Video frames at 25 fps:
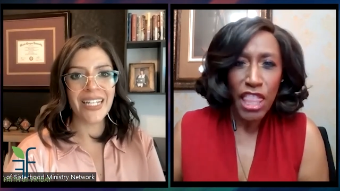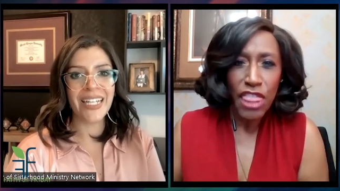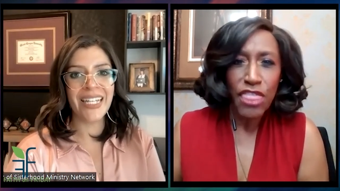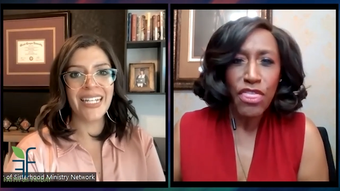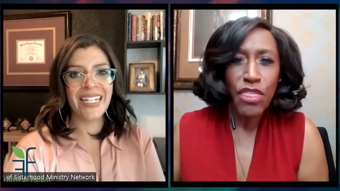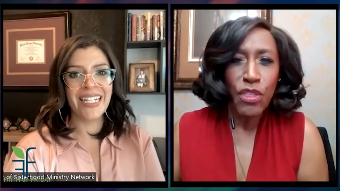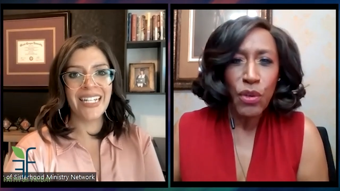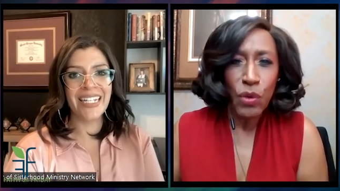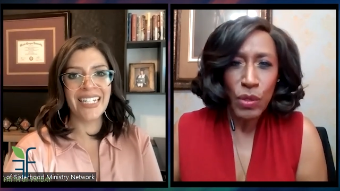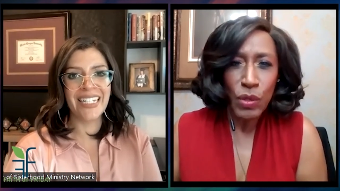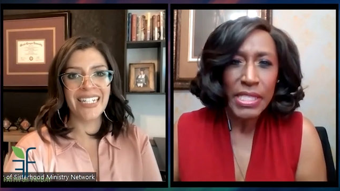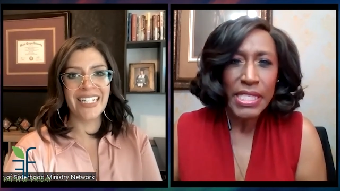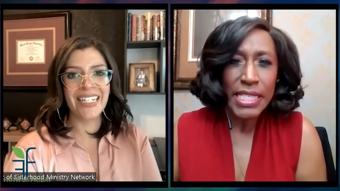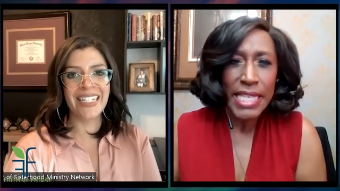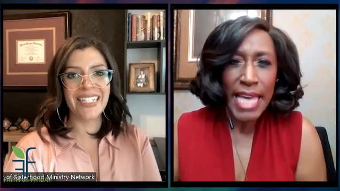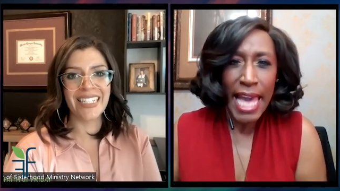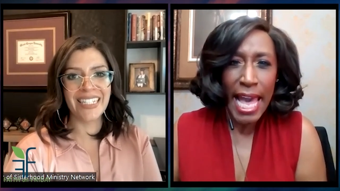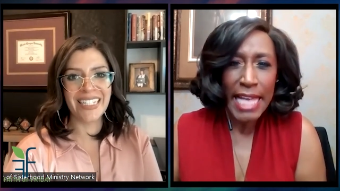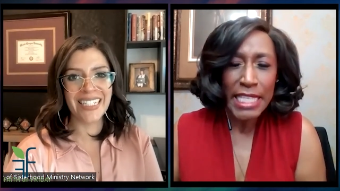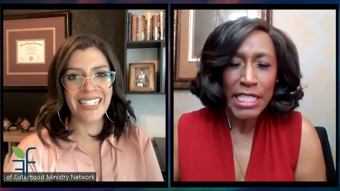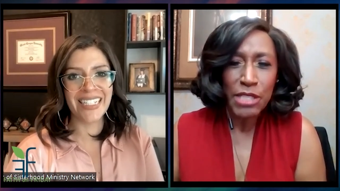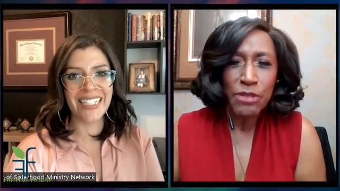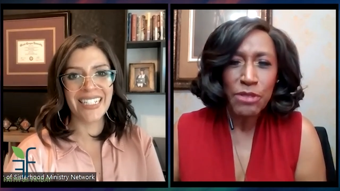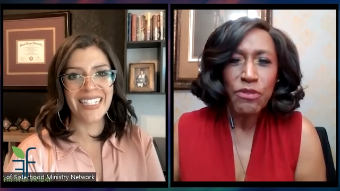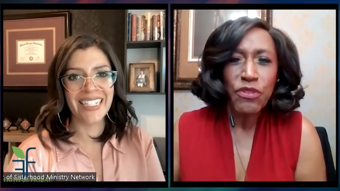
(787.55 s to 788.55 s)

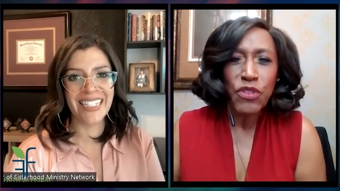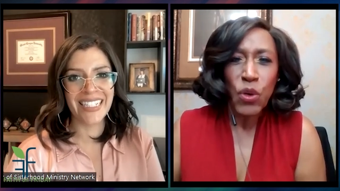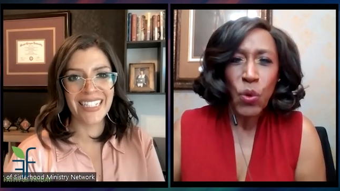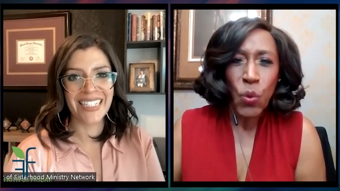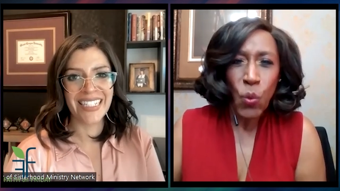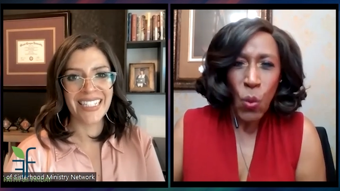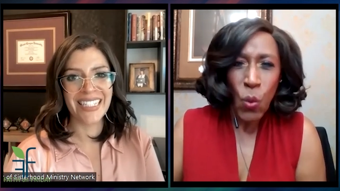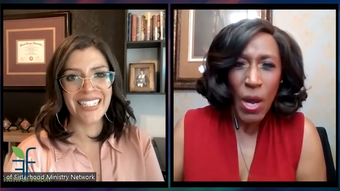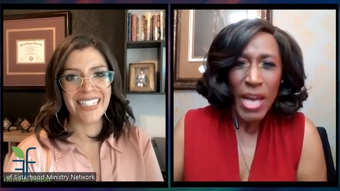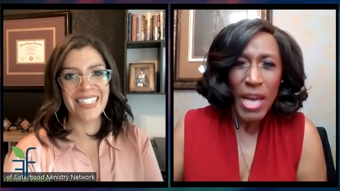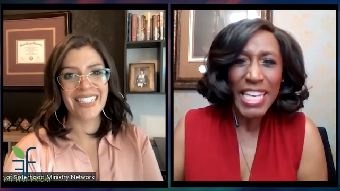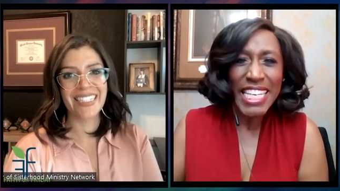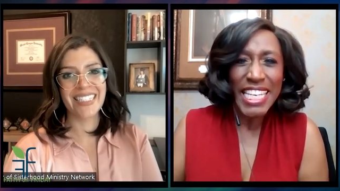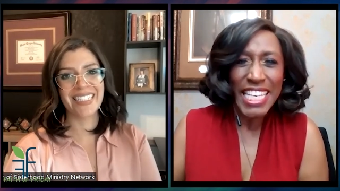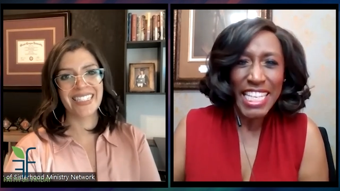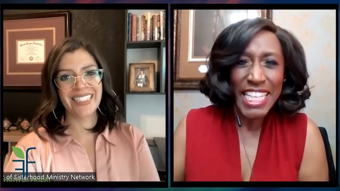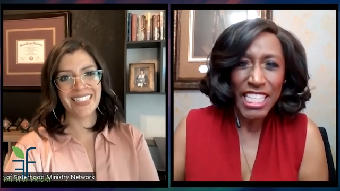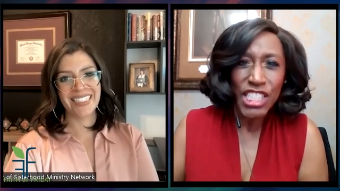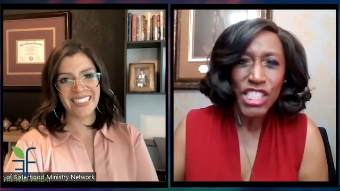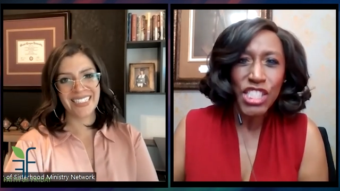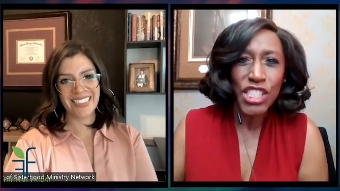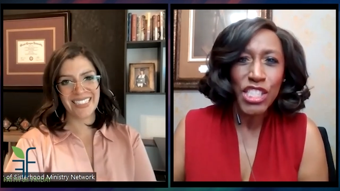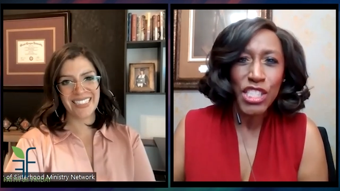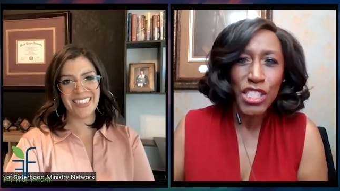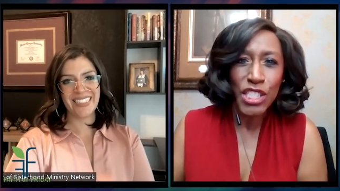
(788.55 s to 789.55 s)
Speaker 1: enthusiasm for what it
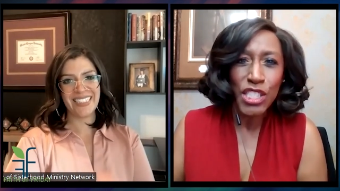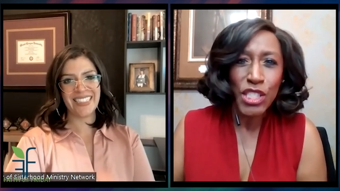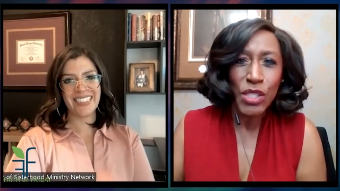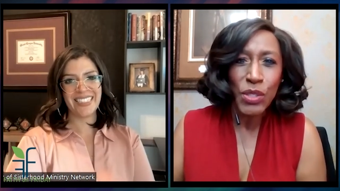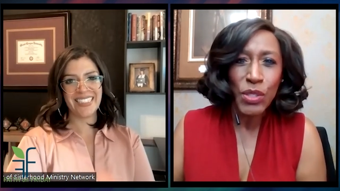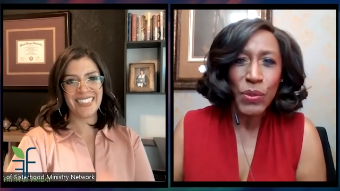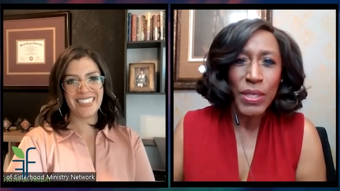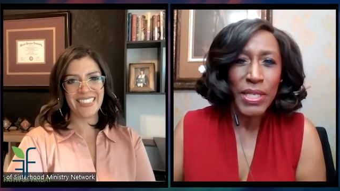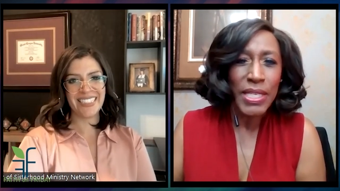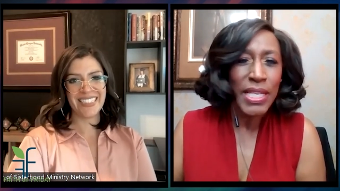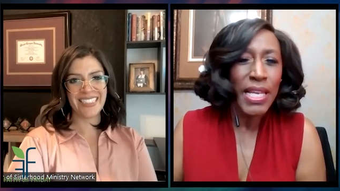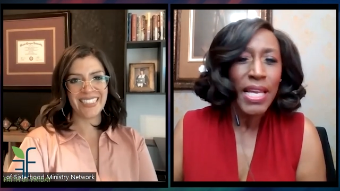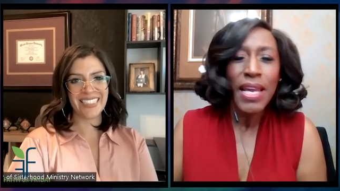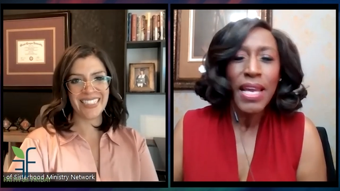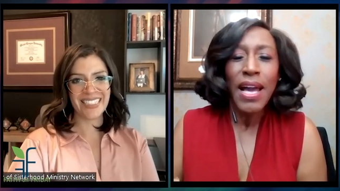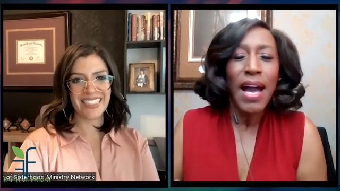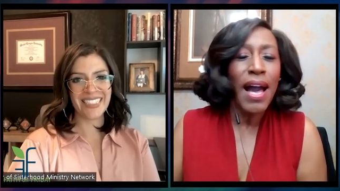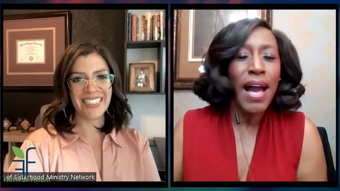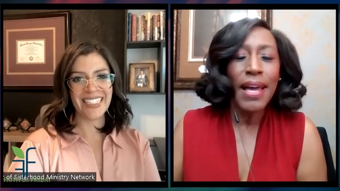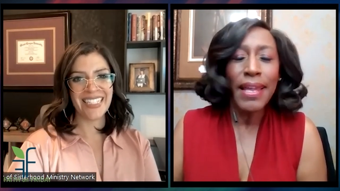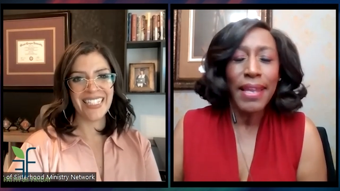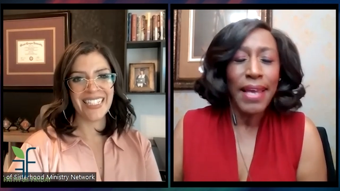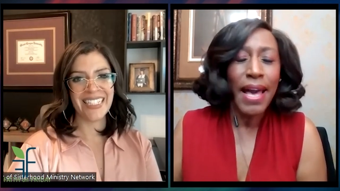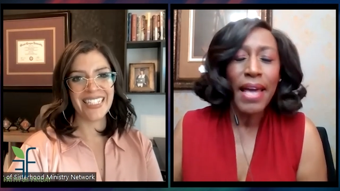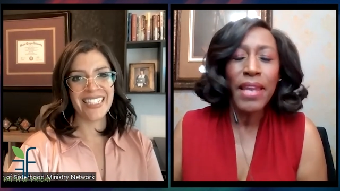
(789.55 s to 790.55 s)
is she's doing,
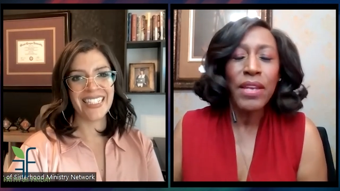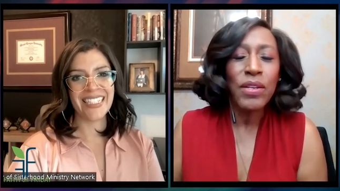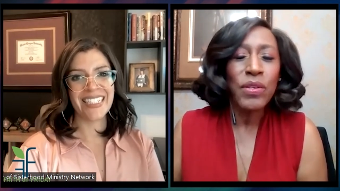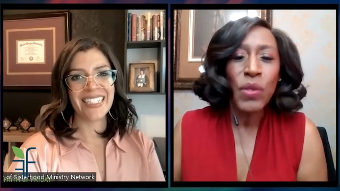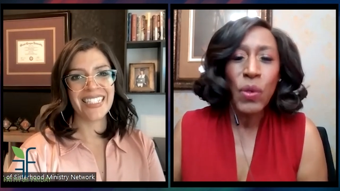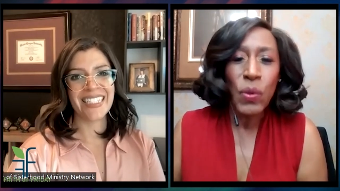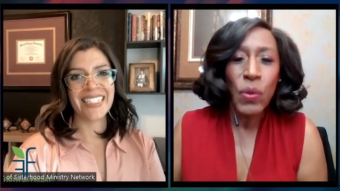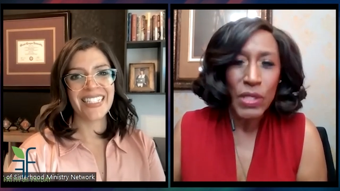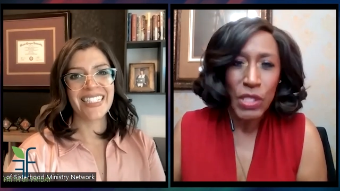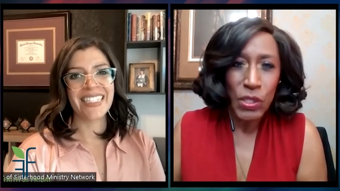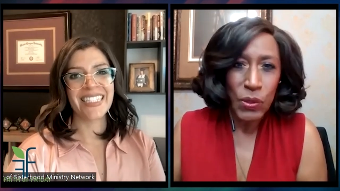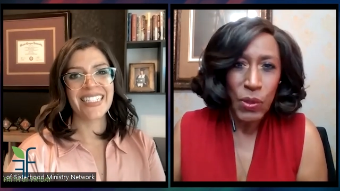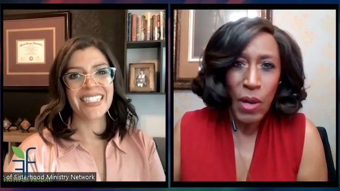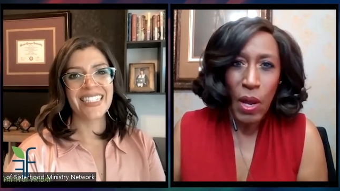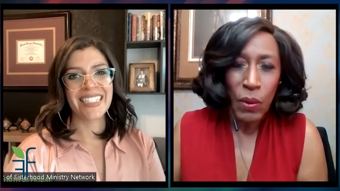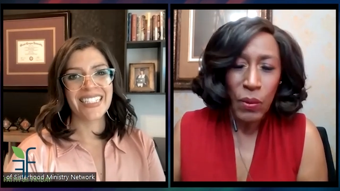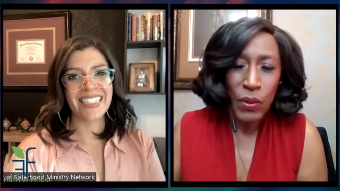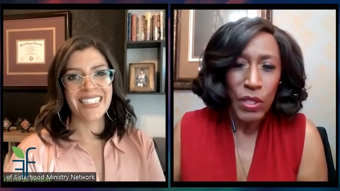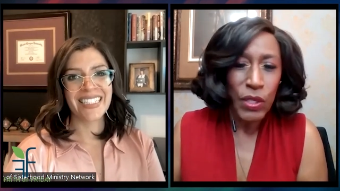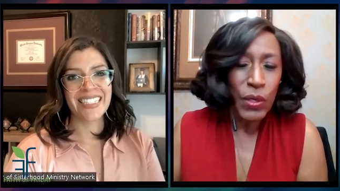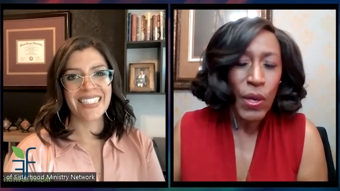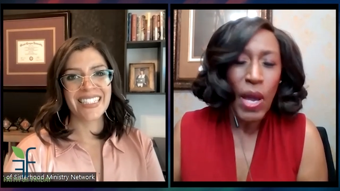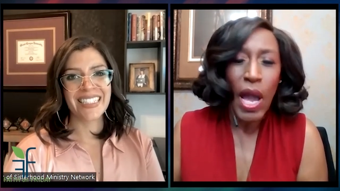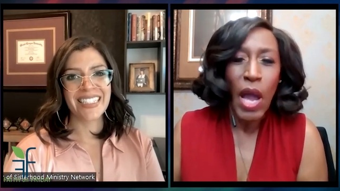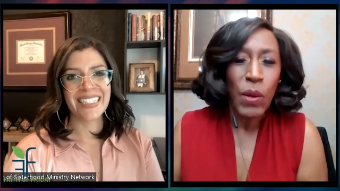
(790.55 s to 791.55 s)
I, I don't know what's wrong with you.